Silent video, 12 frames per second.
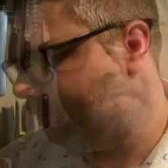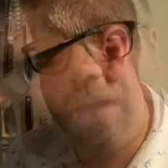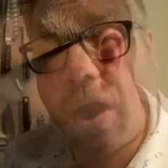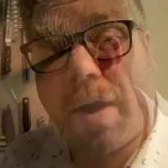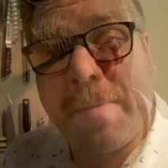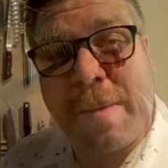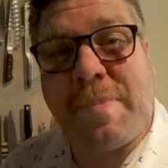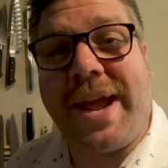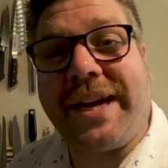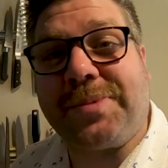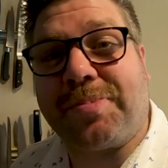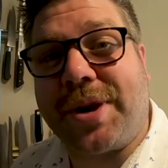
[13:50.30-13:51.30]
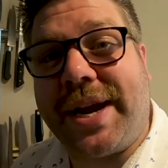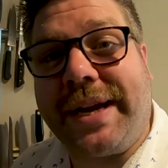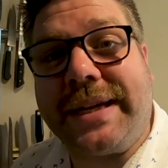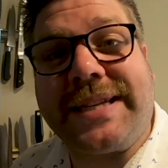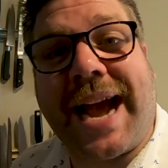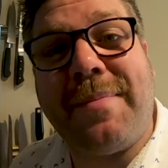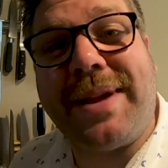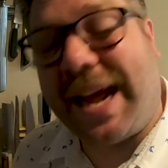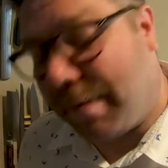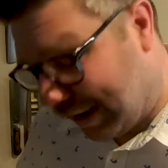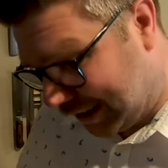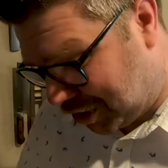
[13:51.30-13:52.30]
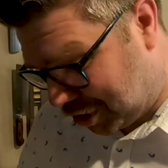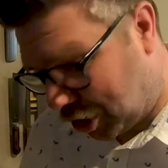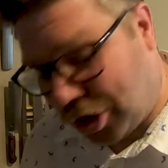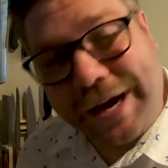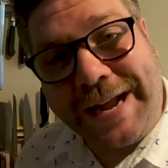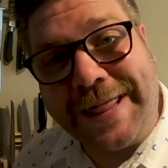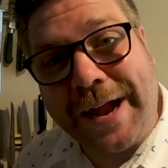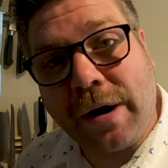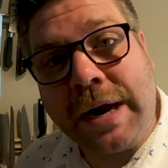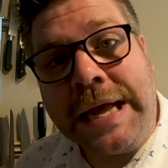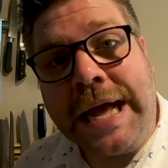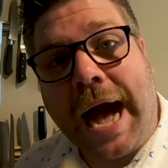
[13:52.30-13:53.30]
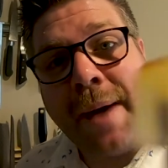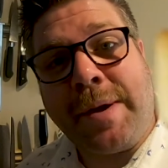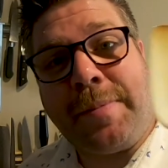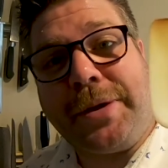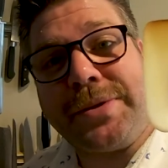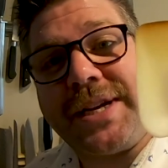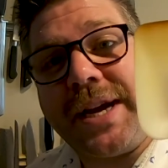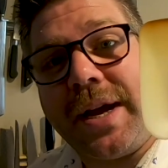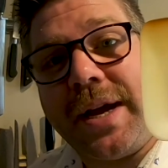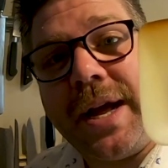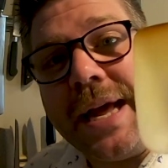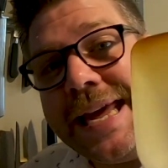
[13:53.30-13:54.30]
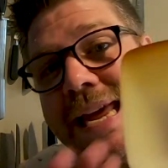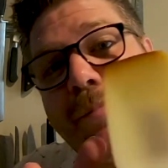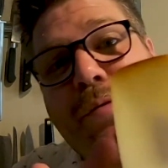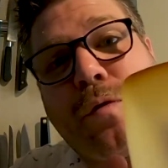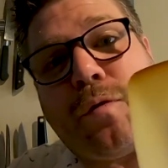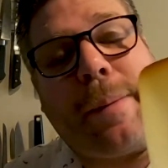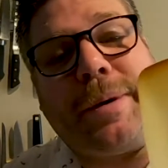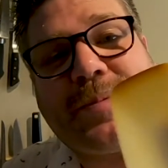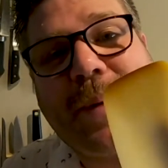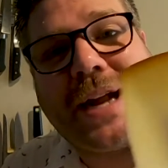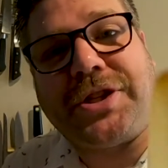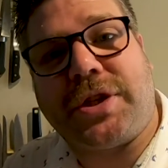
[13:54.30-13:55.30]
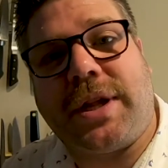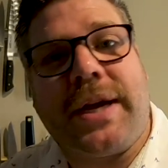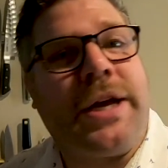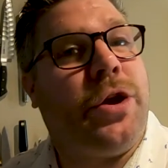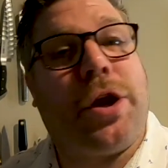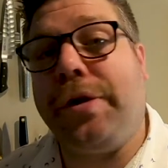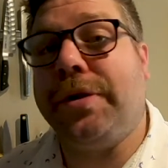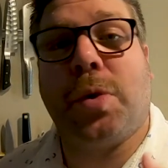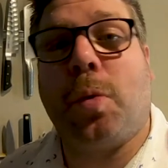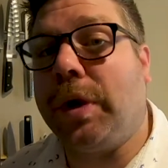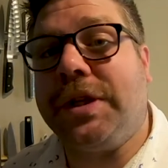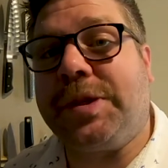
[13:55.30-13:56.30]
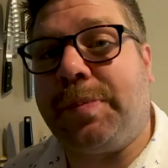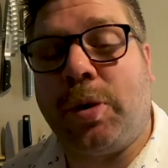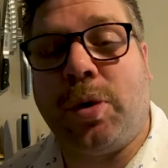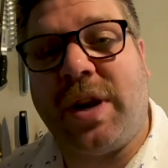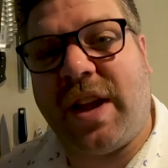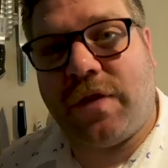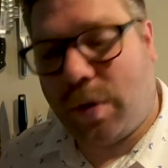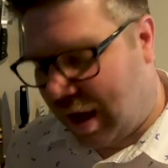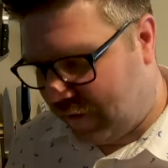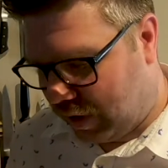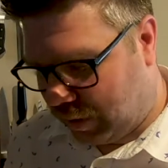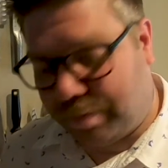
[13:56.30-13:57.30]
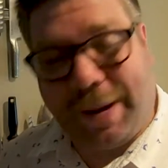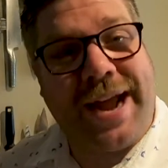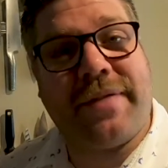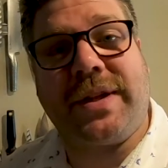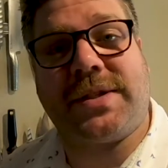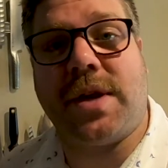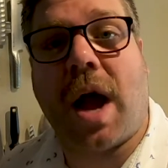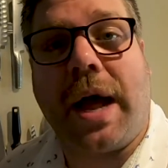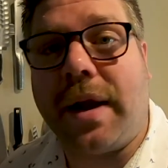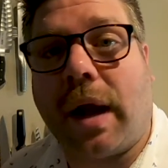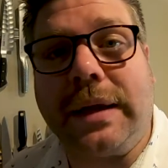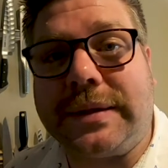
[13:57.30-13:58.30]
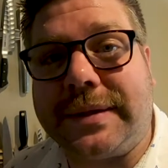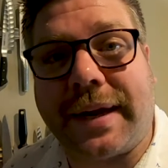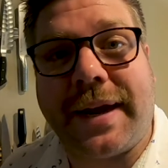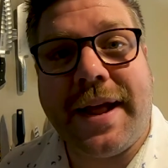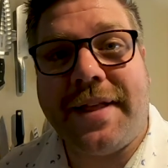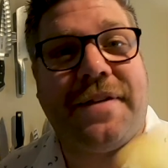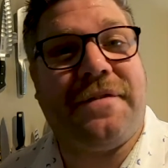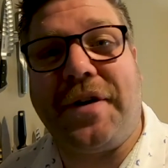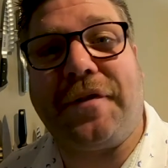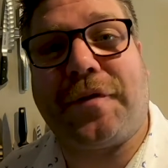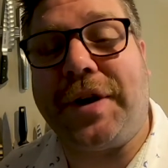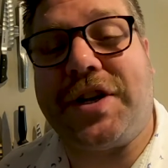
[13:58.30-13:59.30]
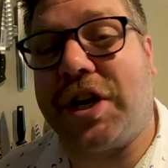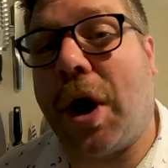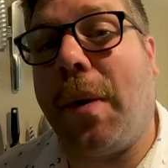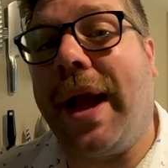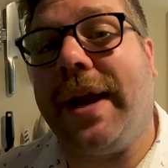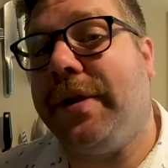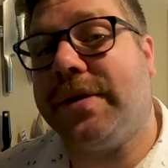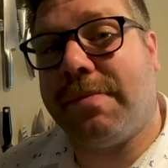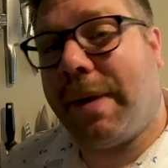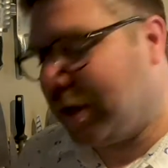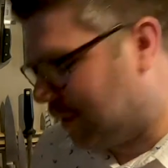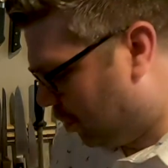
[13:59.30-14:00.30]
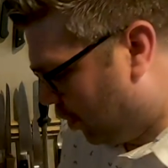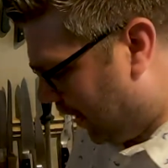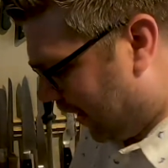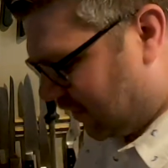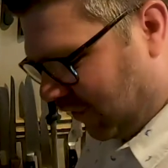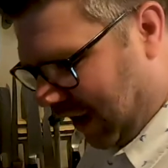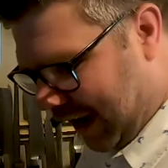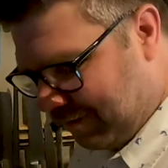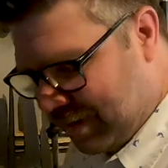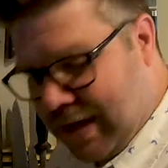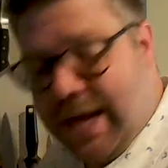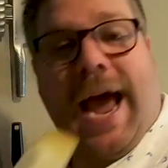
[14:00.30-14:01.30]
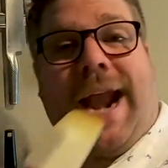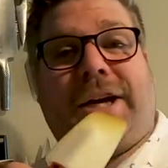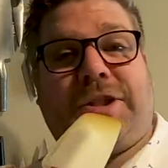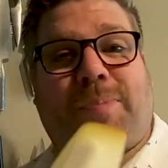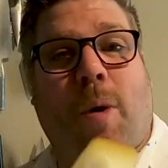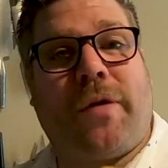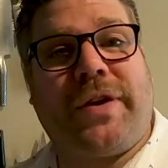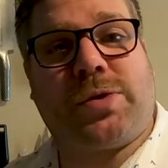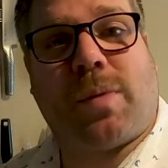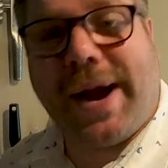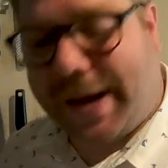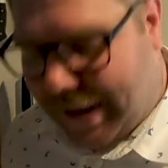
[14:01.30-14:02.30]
All right, my pan is preheated. Time to get my sugar in there. I'm gonna be using a heat-proof rubber spatula. You can use a wooden spoon. If you have a pan that's not non-stick, then feel free to go ahead and use a metal spoon, and that's fine. And I just pour this right